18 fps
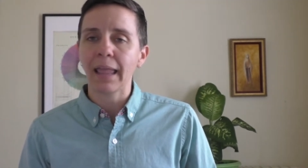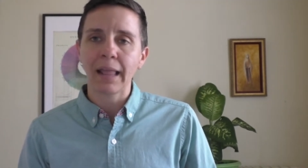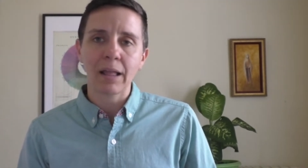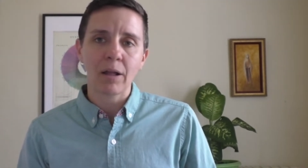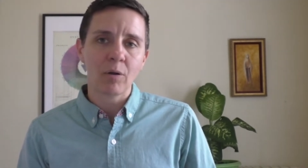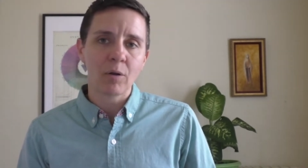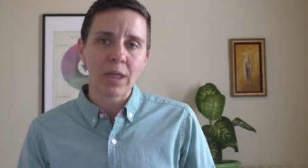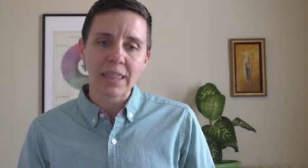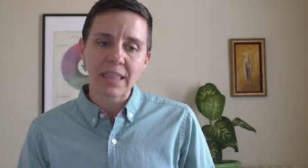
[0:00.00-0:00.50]

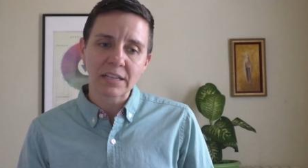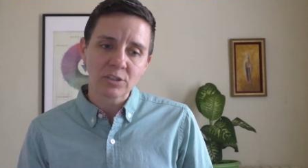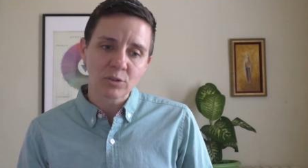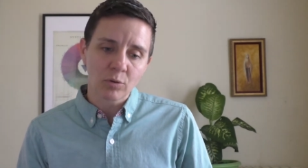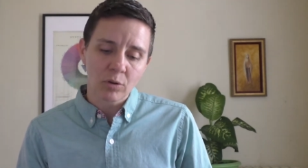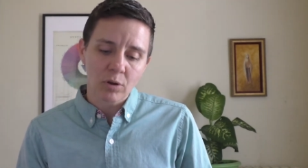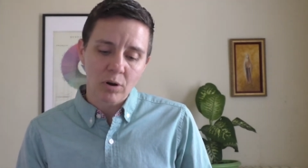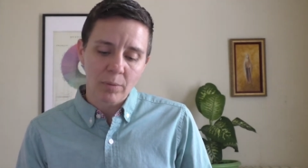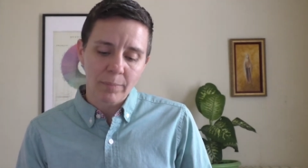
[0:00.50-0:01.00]
Like, okay,
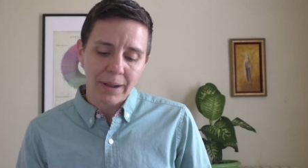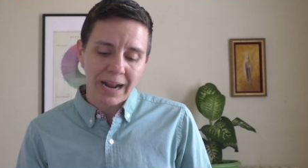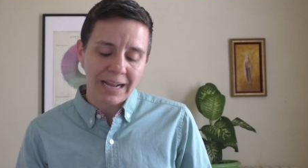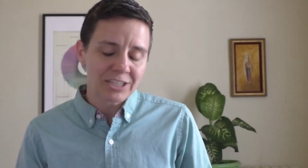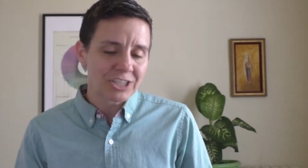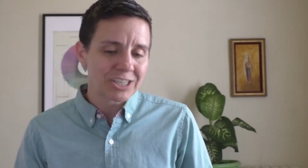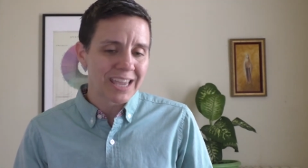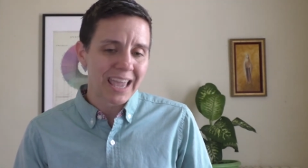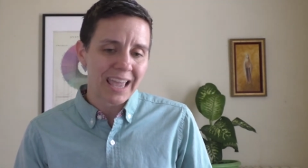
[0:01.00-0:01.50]
that's cool and all, but
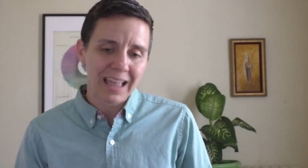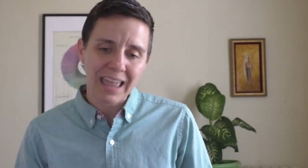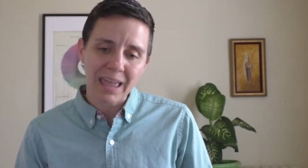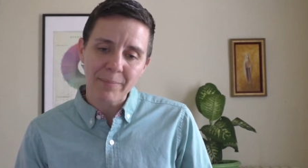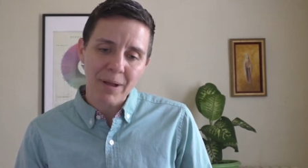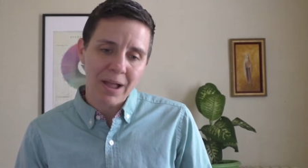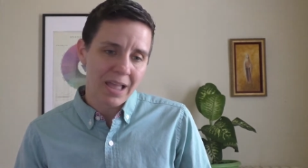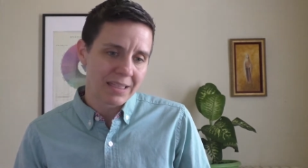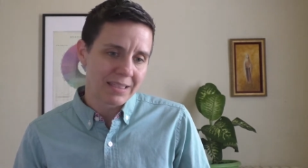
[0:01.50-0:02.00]
I just can't
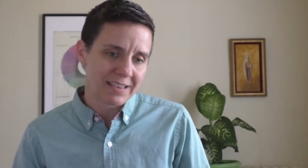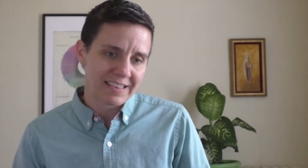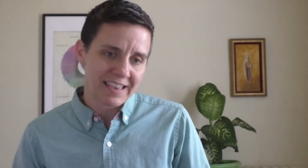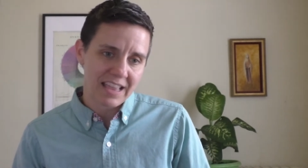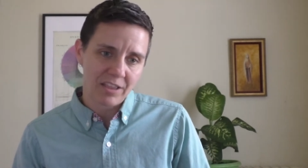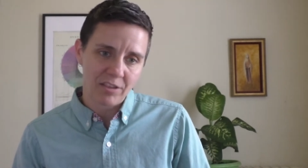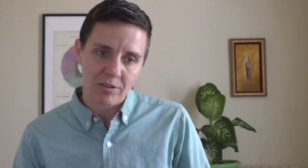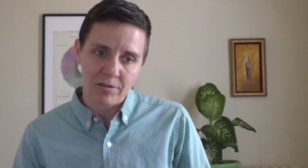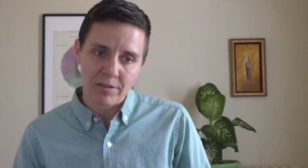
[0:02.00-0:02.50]
get behind the
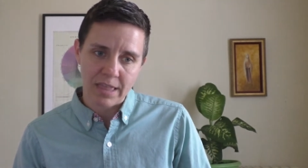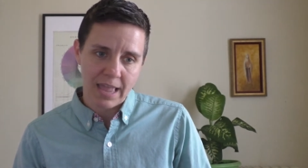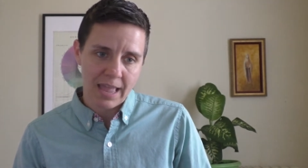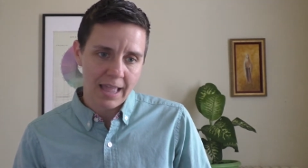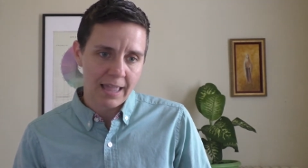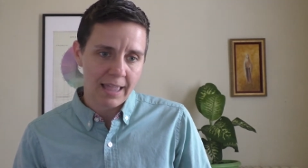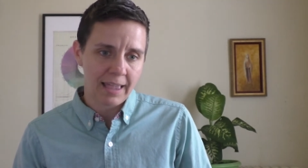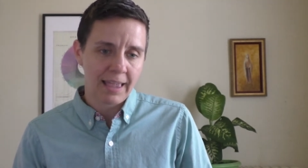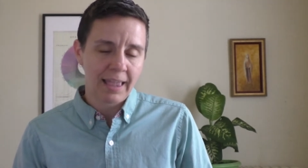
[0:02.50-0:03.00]
singular
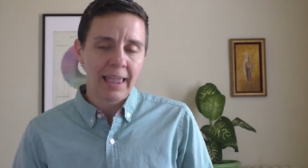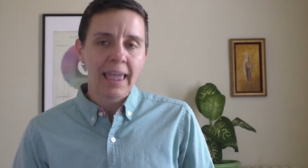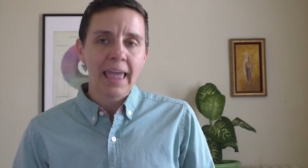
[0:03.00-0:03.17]
they.